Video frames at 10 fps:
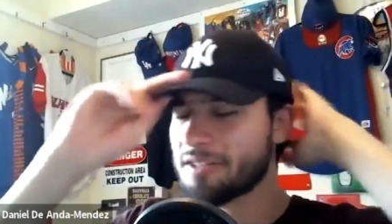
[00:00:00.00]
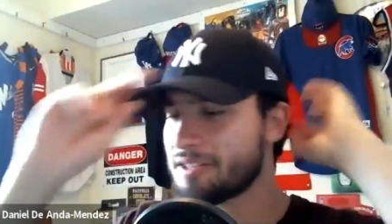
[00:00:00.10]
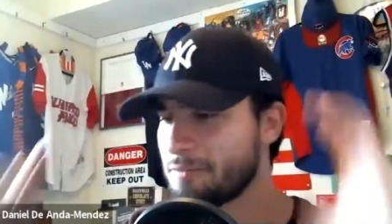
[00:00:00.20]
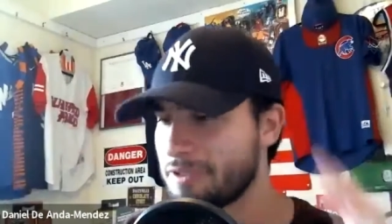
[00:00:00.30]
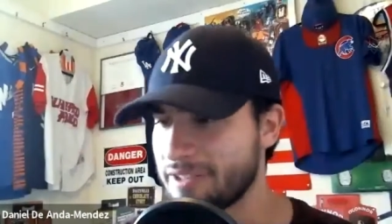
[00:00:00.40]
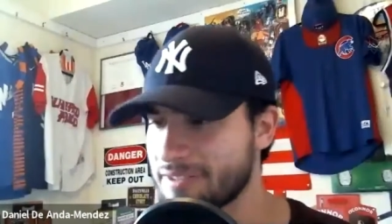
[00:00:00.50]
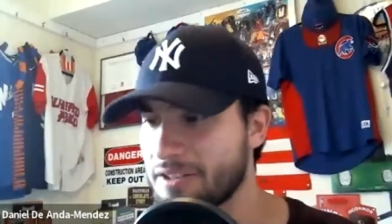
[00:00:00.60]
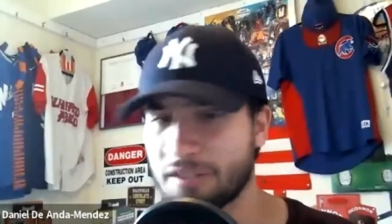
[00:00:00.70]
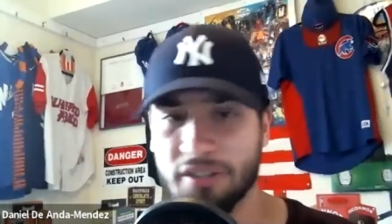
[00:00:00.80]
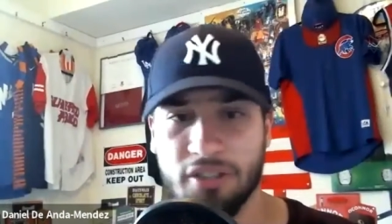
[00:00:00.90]
because some of these
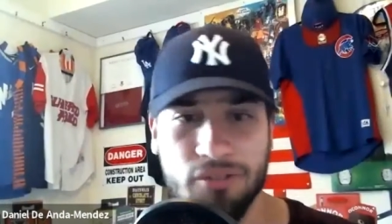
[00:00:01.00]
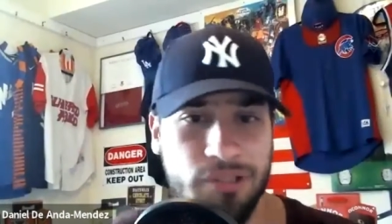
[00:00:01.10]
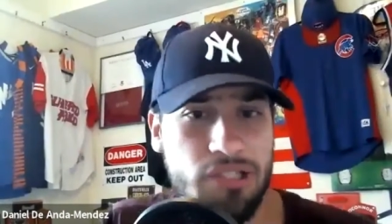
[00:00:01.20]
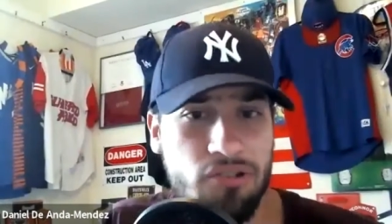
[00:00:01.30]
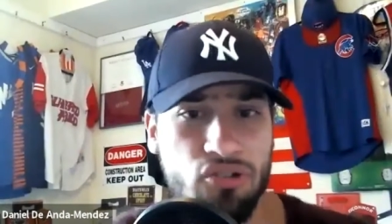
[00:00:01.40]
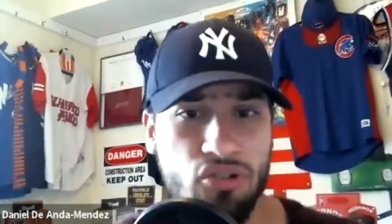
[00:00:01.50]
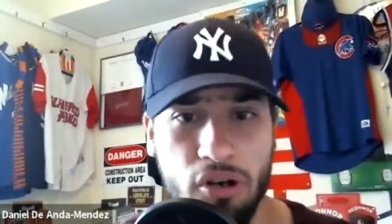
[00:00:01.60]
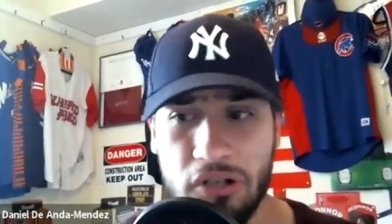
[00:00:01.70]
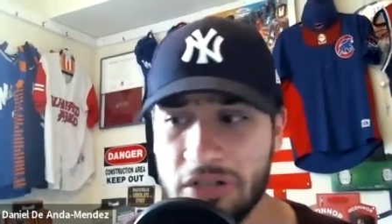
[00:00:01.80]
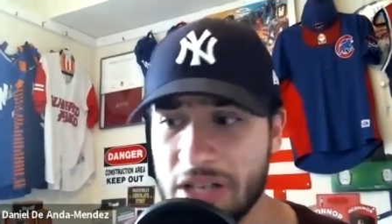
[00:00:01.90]
guys are going to turn into
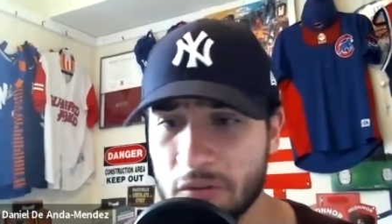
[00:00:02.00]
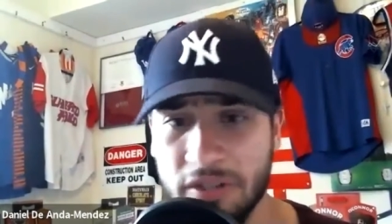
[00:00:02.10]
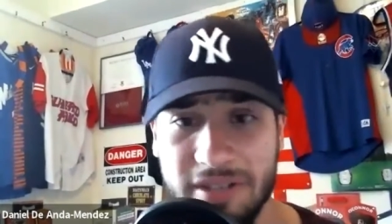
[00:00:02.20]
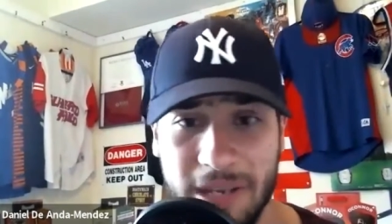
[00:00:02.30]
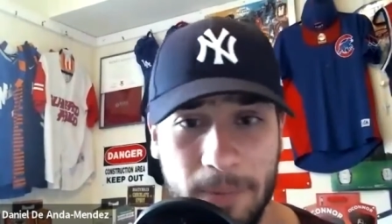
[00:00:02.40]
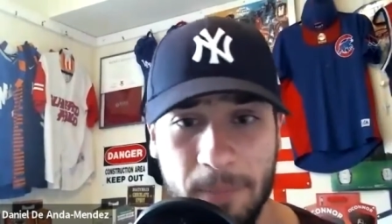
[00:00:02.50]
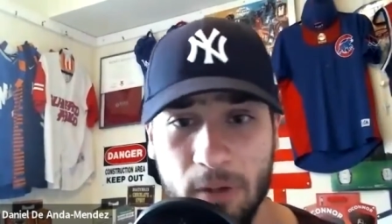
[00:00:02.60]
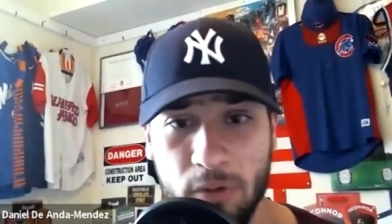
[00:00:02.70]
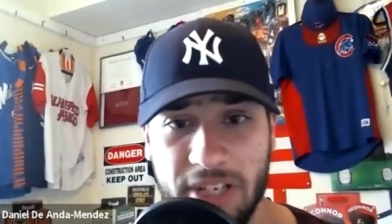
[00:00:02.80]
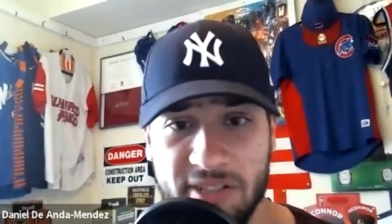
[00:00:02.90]
stars. That's what the Tampa Bay
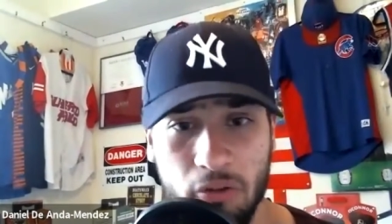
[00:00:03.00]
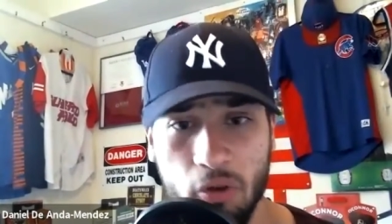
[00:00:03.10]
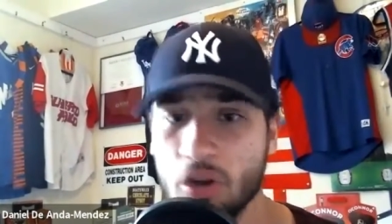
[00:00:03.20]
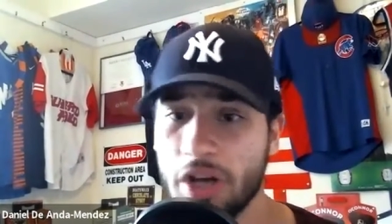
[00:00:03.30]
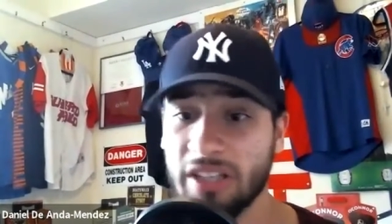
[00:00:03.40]
Rays do.